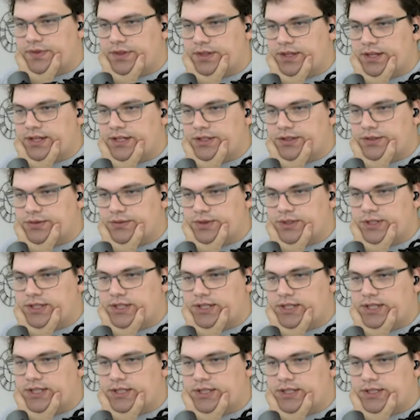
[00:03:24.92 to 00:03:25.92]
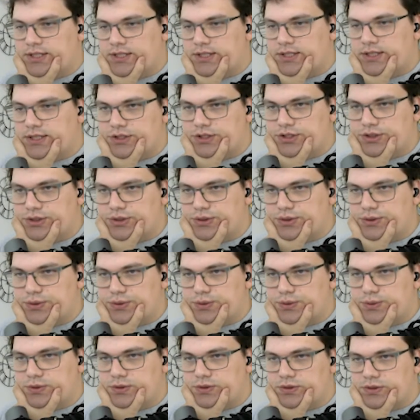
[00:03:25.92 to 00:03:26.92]
I do need
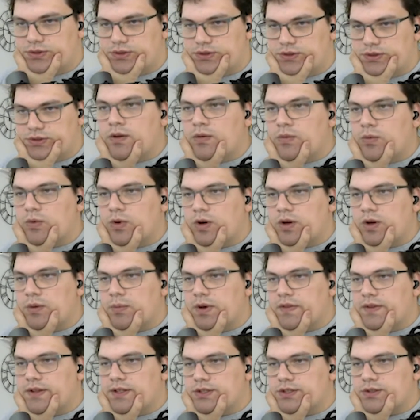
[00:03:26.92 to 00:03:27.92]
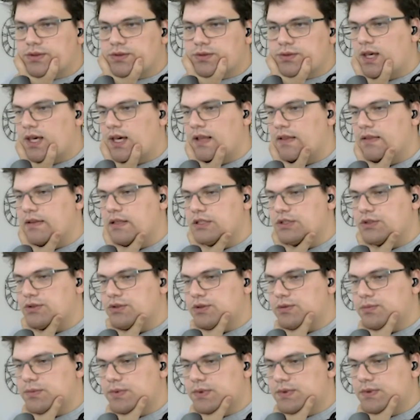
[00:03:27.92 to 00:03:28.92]
to worry about this group and this
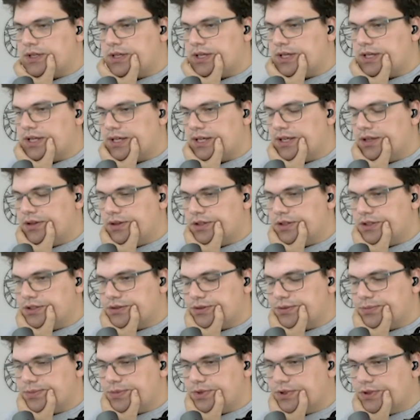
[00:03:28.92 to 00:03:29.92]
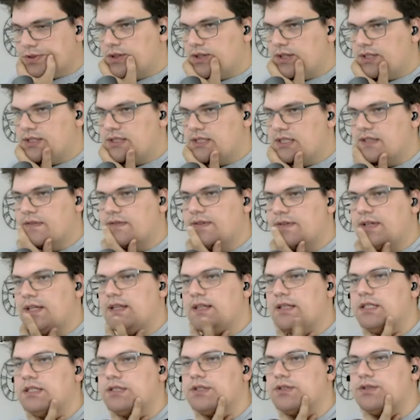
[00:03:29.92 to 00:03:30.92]
group. Can I kill this group, though? Let's defend
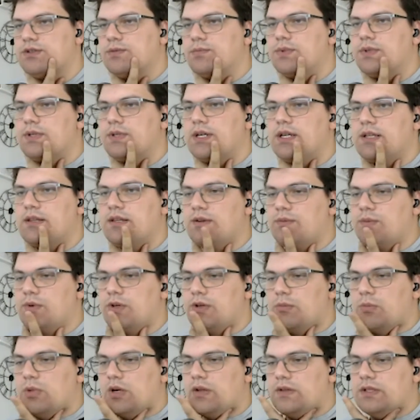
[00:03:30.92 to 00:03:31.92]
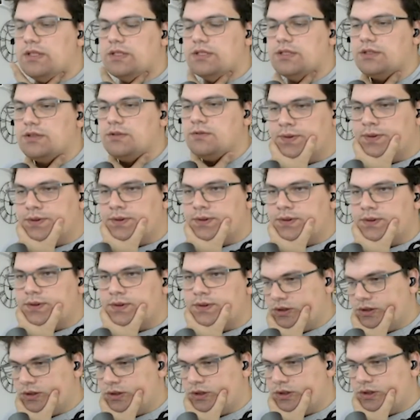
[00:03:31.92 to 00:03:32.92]
this group and then worry about these two.
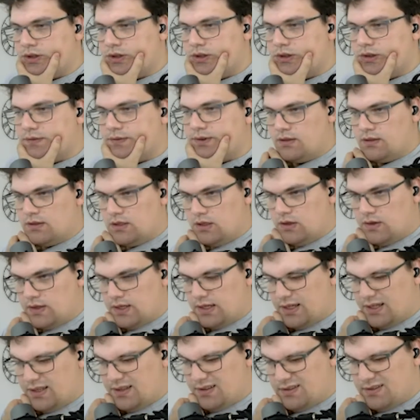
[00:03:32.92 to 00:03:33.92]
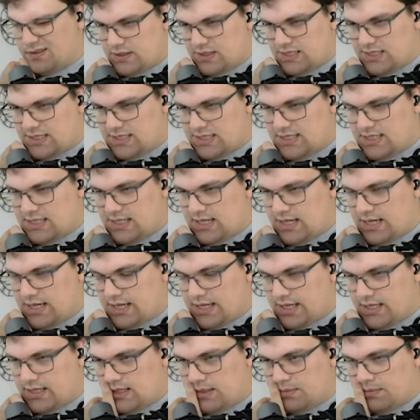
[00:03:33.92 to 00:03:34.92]
Uh, fine. Okay. This is an
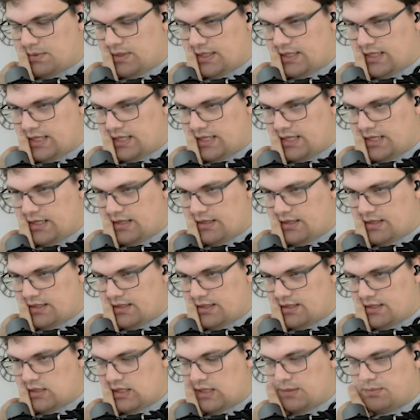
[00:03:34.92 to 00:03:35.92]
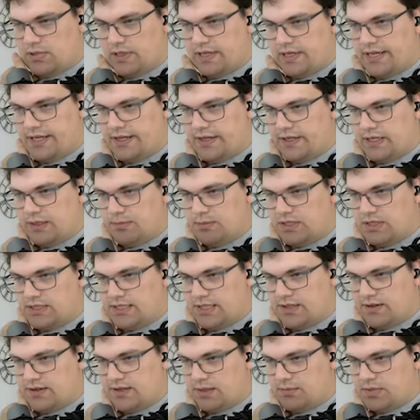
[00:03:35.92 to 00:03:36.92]
eye. Play here. I play here, he plays
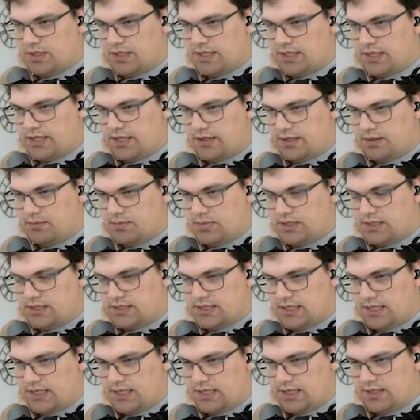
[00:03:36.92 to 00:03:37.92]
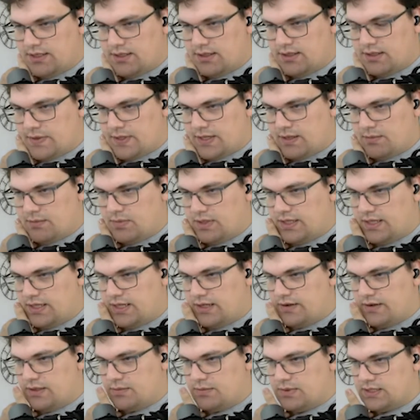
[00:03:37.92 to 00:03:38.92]
here, I play here, he plays here. I play
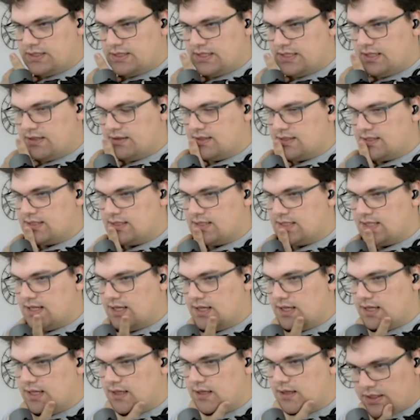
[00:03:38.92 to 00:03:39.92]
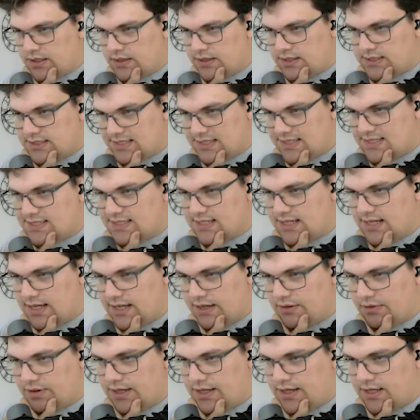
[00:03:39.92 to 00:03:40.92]
here, he plays here. This is an eye. This is an eye
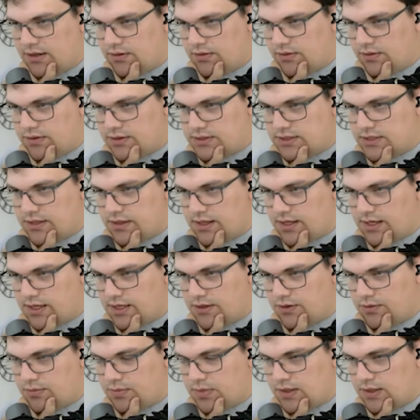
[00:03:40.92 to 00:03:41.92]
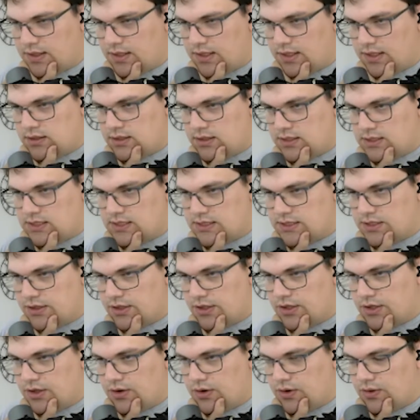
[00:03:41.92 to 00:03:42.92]
right now. There's nothing I can do about that. Unless I start a
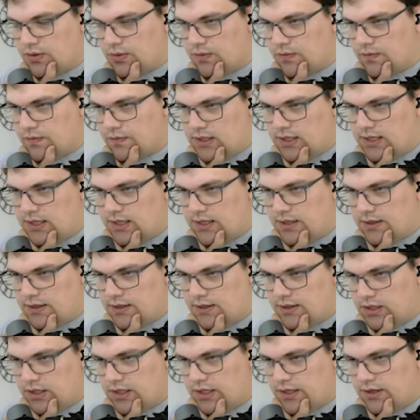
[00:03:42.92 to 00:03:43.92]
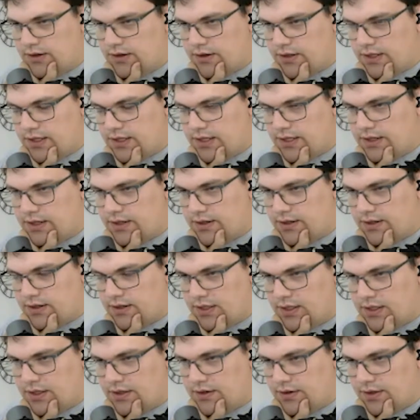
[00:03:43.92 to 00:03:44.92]
ko. Here, here, here,
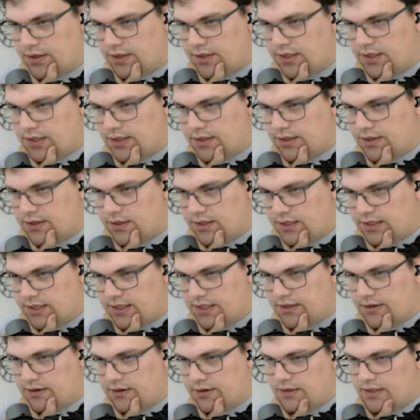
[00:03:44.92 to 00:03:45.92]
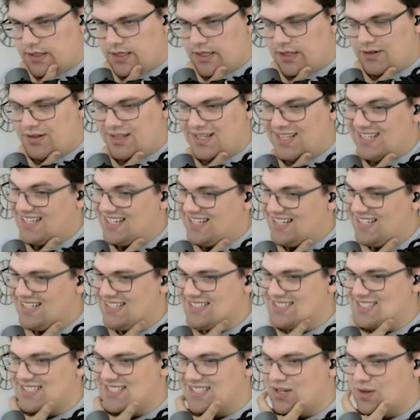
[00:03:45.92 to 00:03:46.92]
here, here, here, here. Uh,
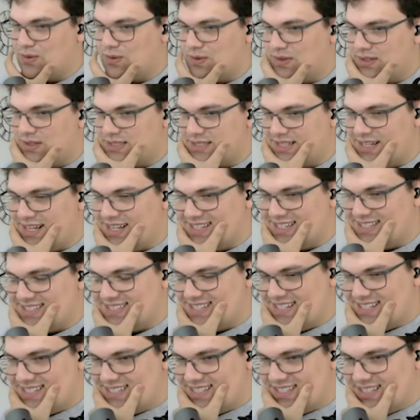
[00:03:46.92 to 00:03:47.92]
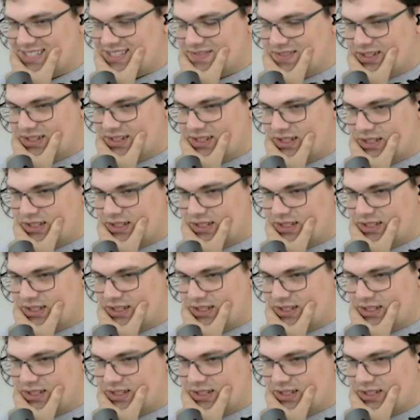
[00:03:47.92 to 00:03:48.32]
it's a ko. It's an eye in Sente even.